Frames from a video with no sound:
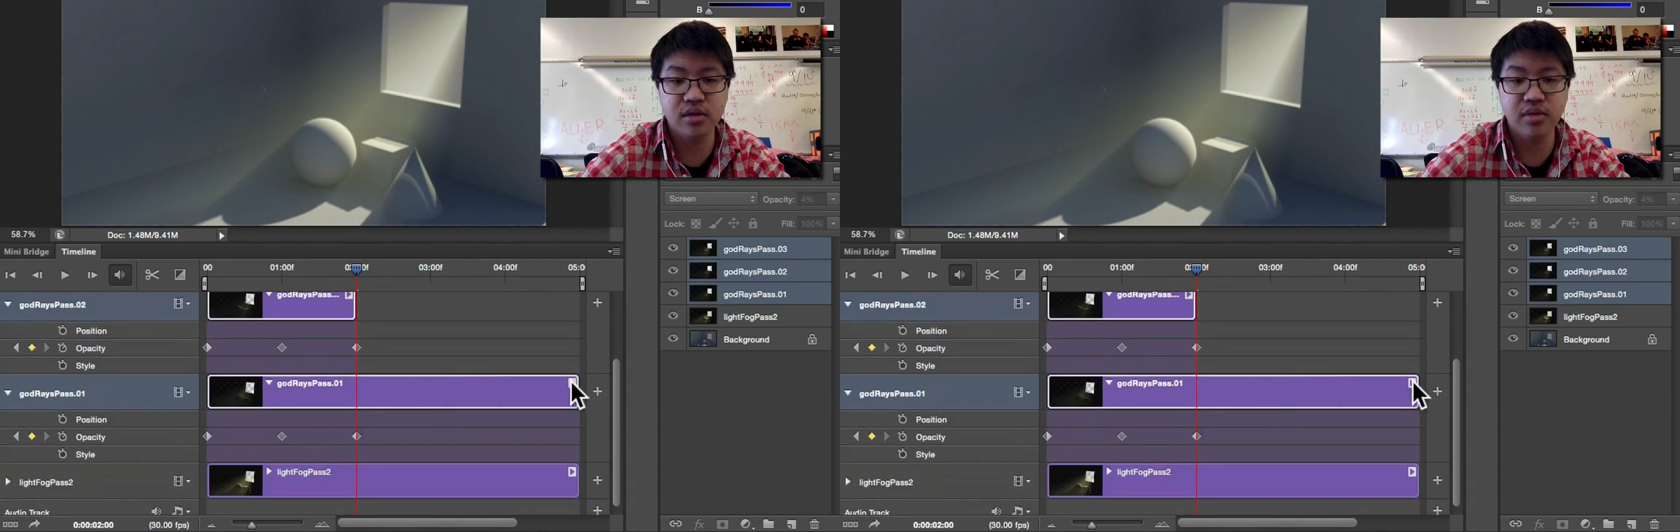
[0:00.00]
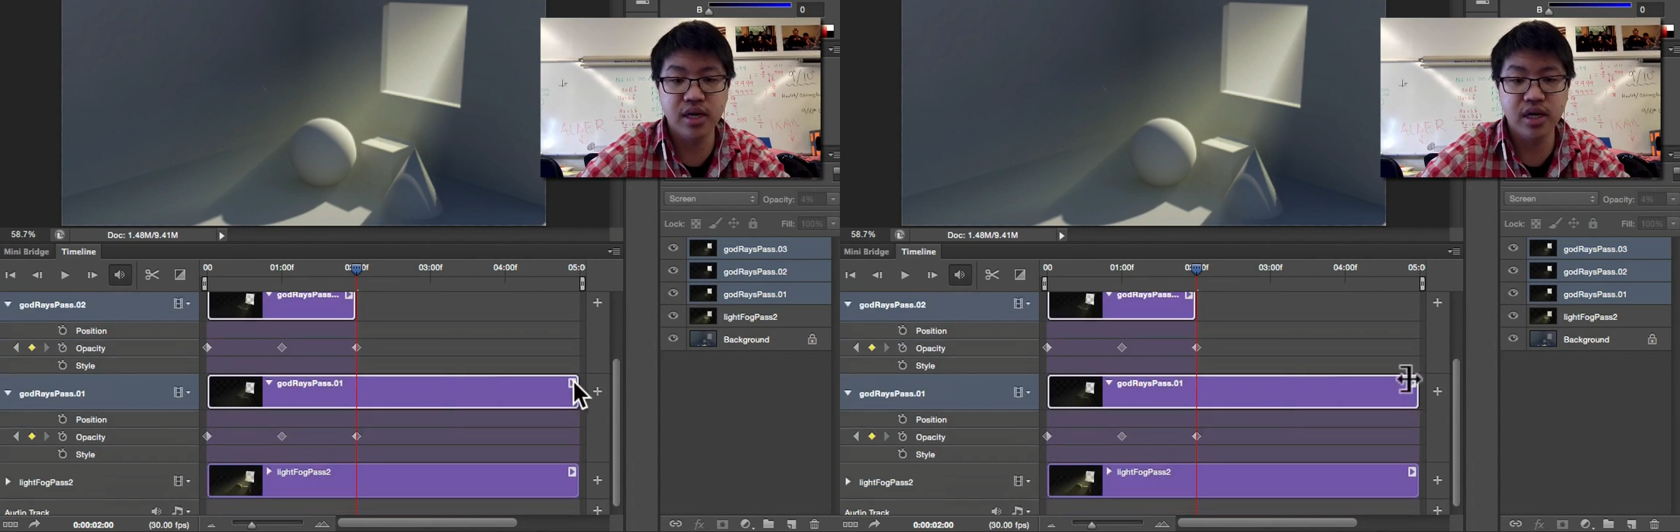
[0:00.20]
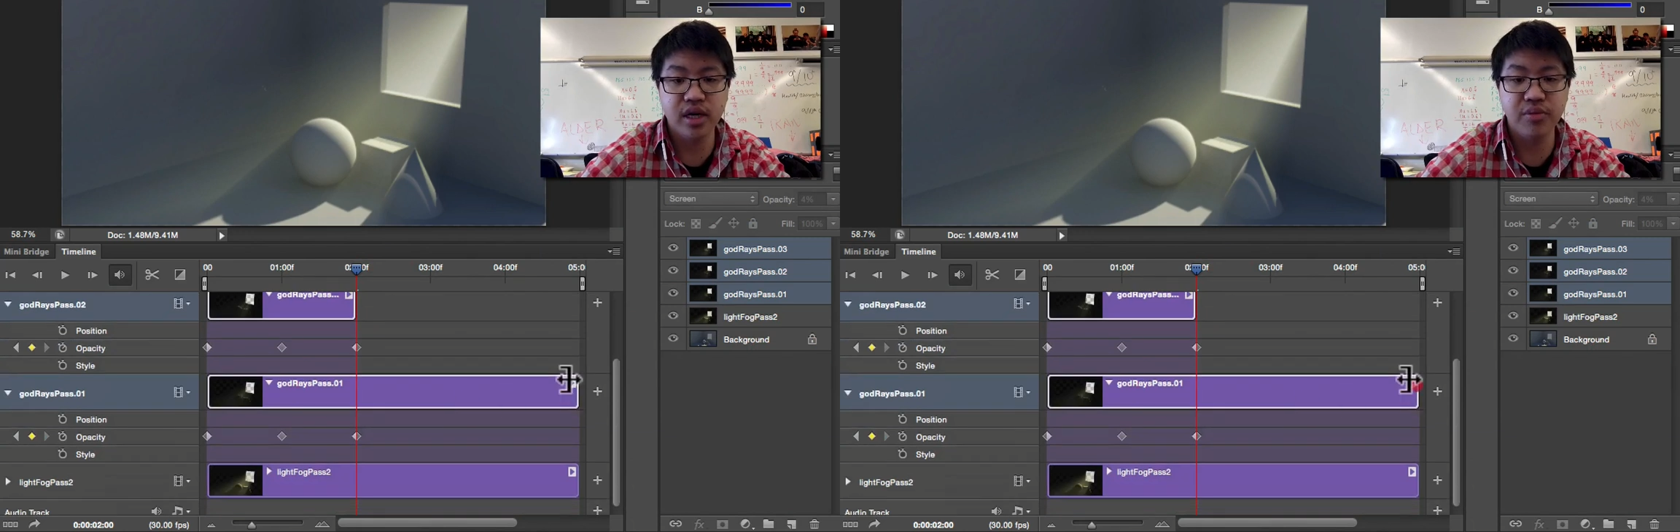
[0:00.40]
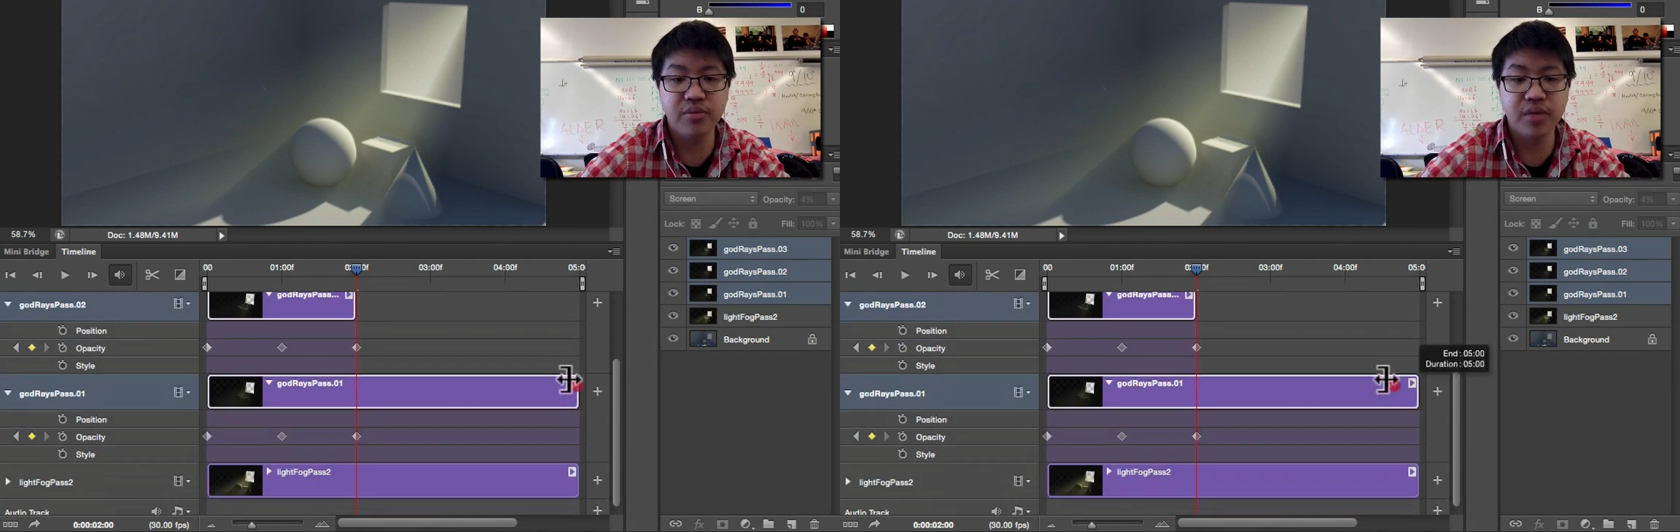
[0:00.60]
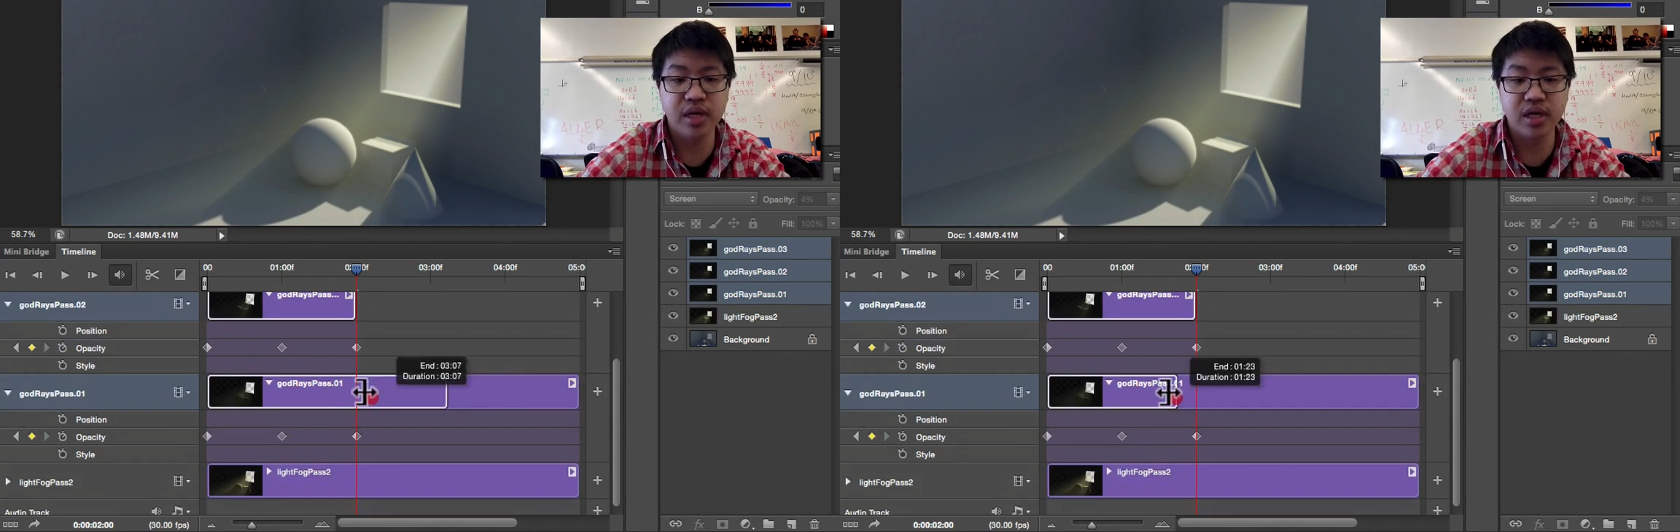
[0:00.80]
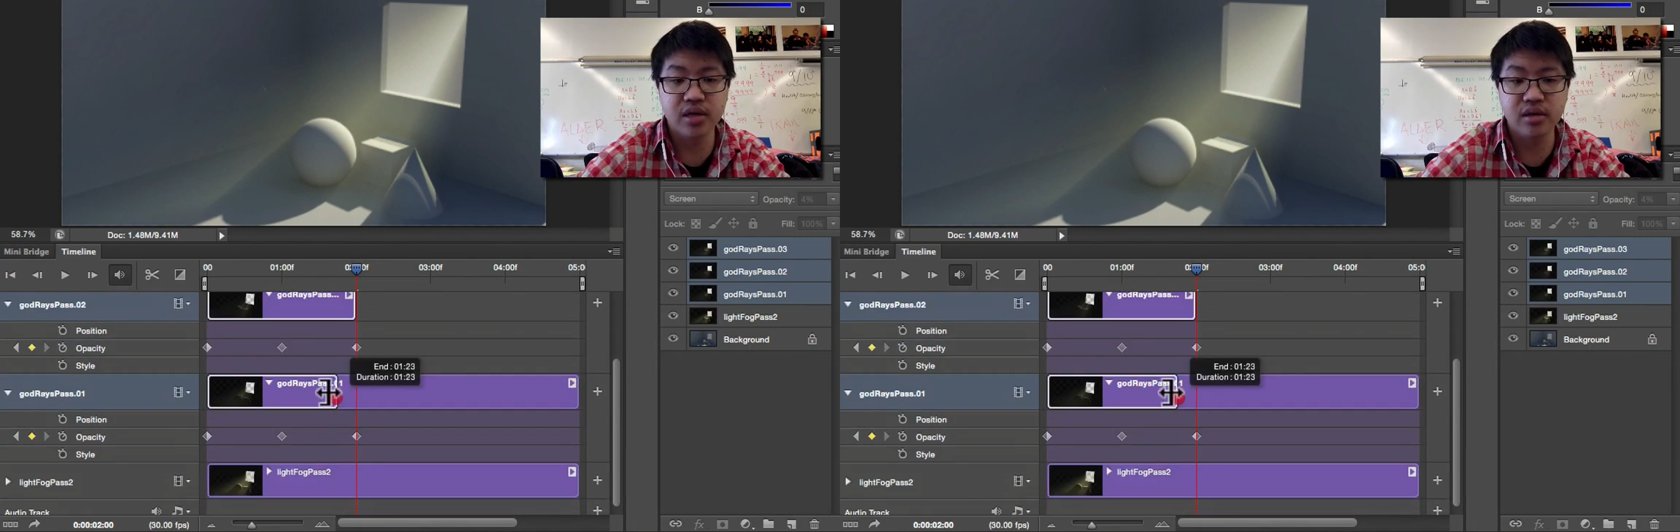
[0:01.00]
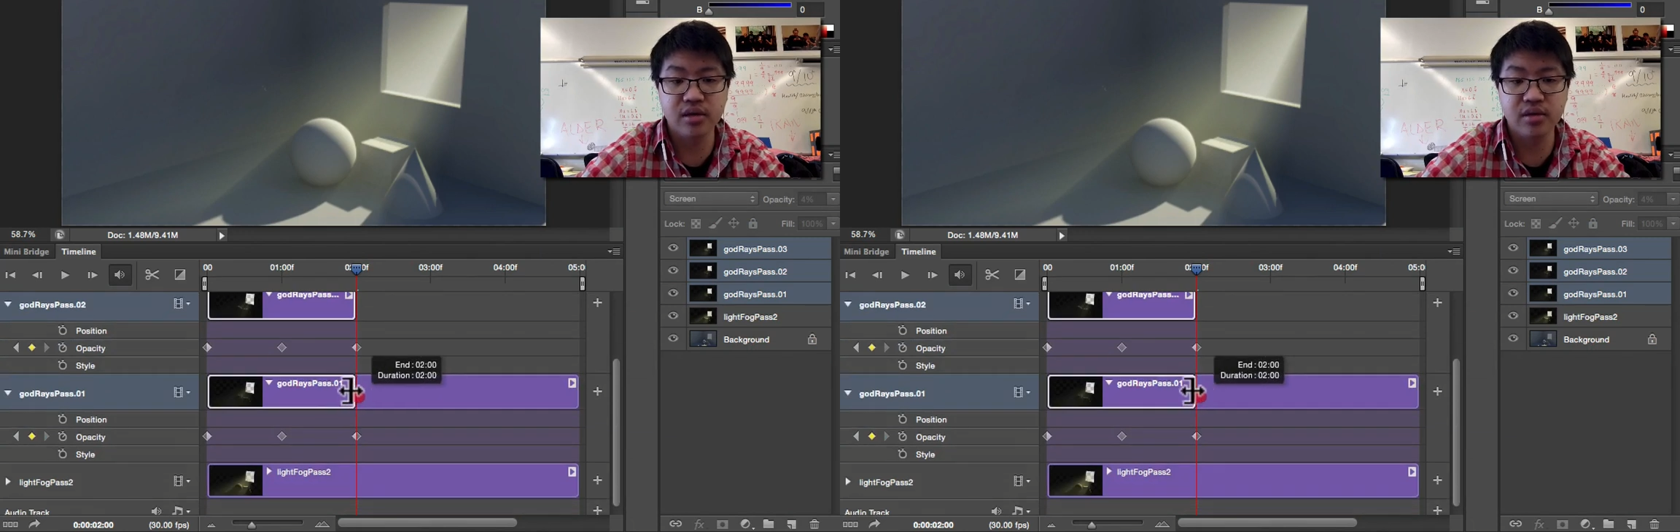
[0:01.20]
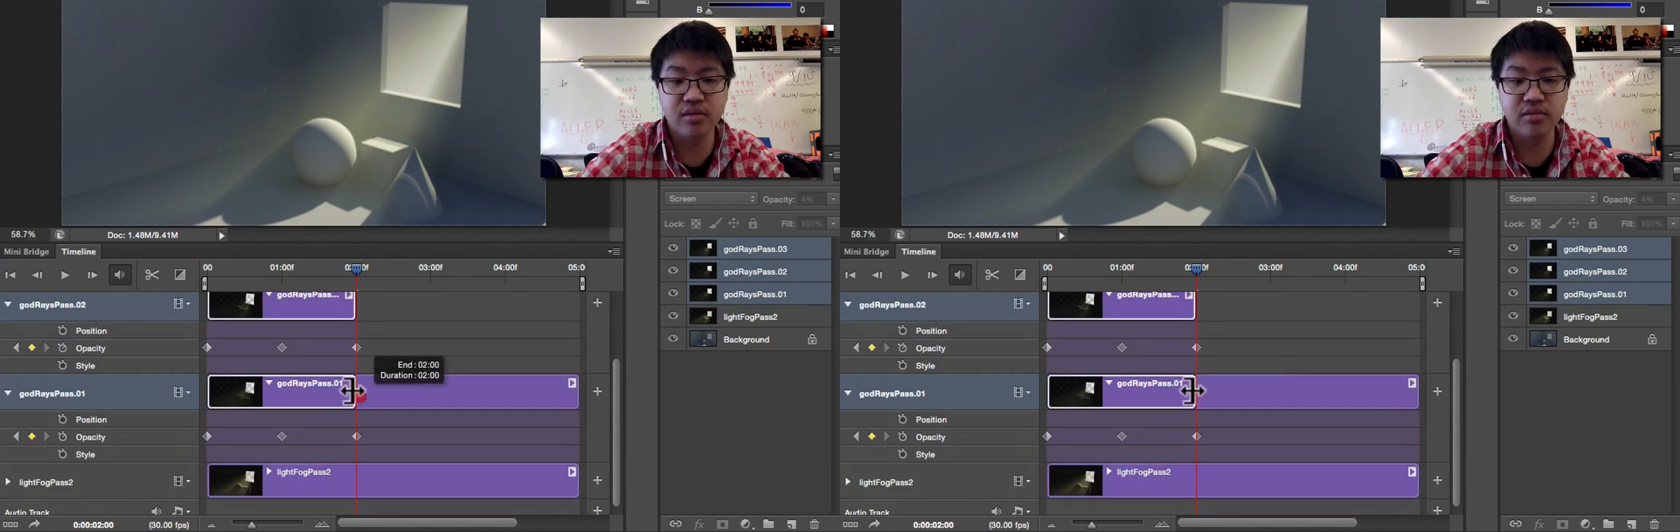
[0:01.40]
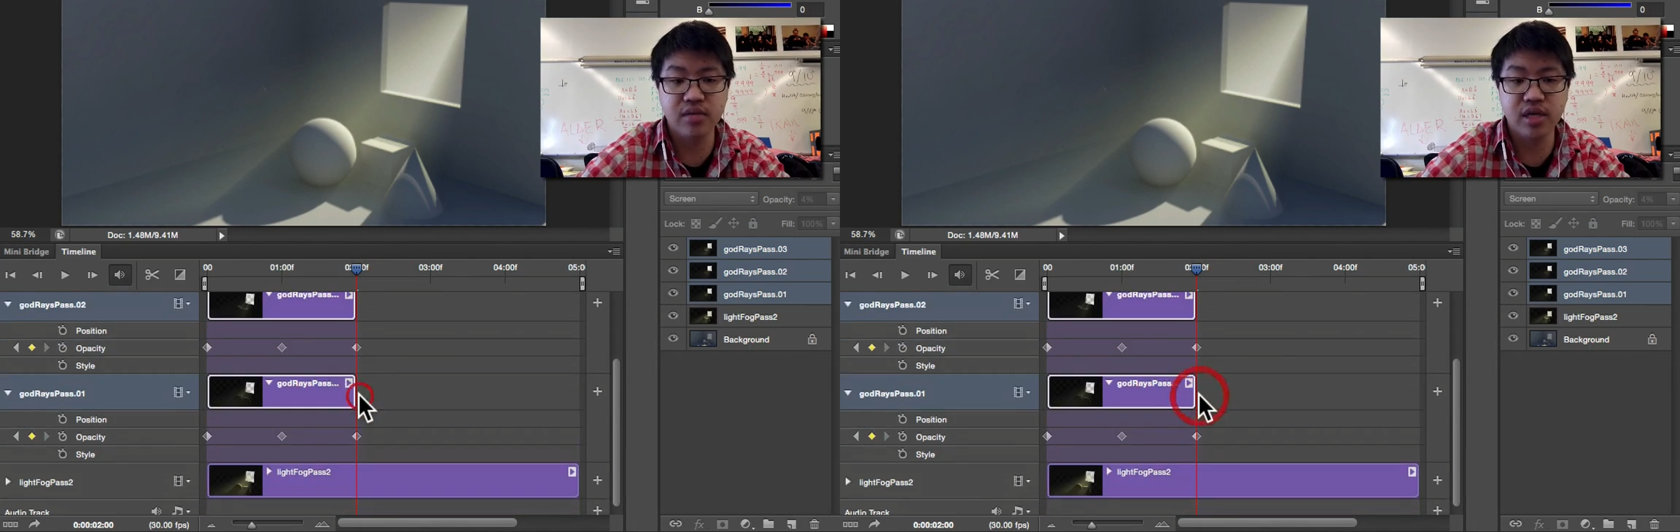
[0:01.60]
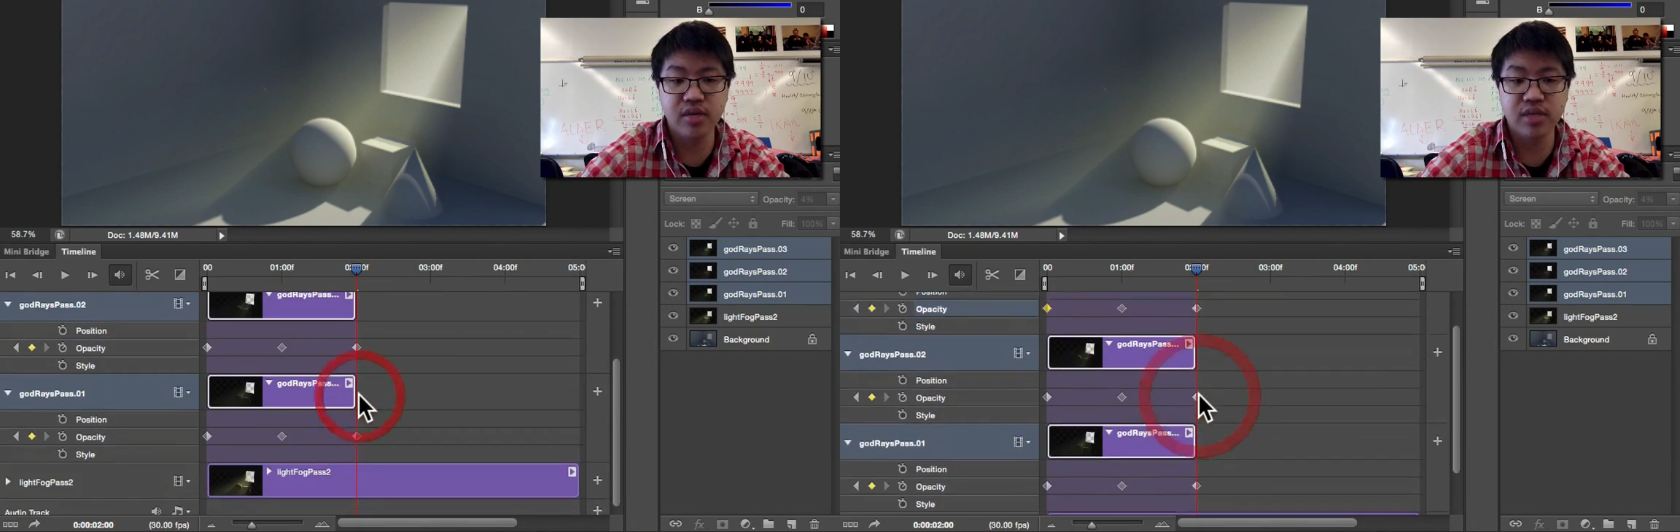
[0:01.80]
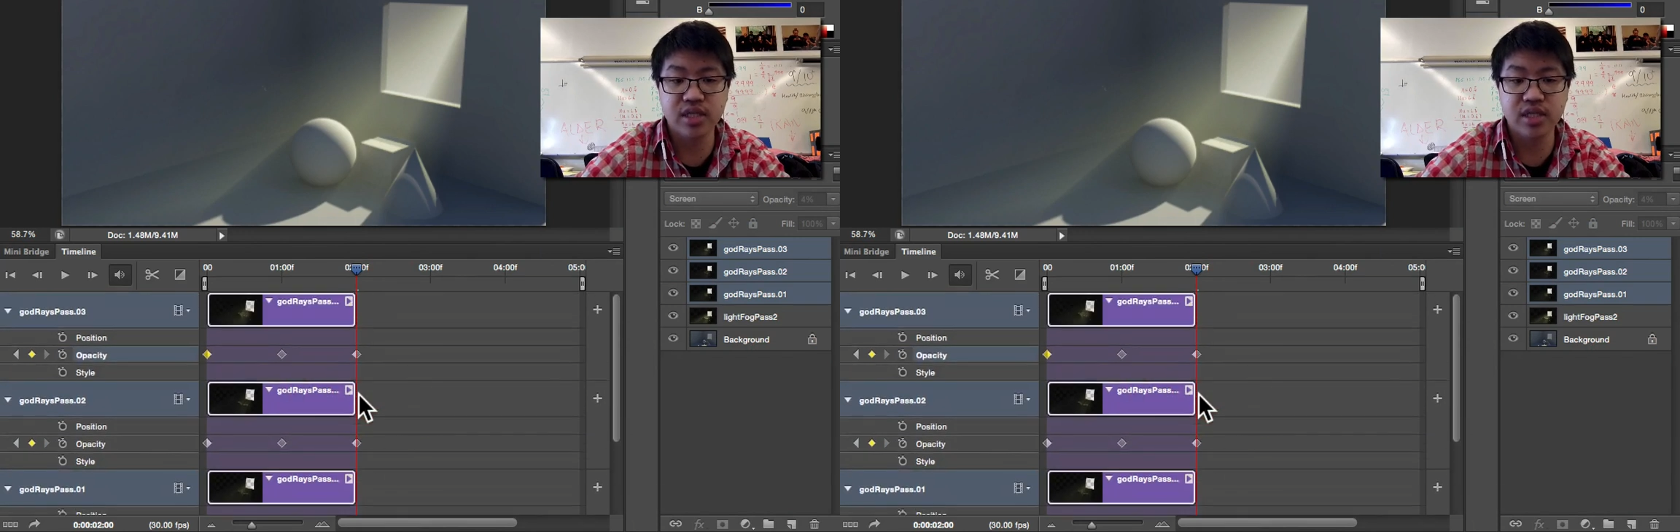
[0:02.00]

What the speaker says: Might help me